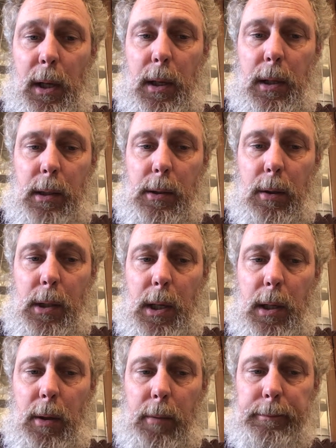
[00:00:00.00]

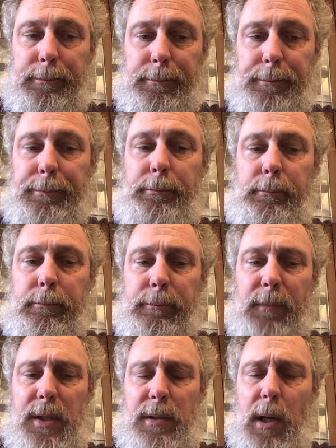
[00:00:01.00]
Carcano.
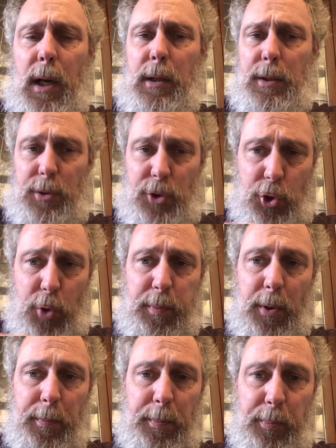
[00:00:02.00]
It's not
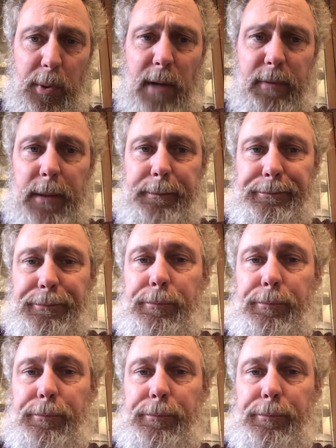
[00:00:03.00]
super prevalent,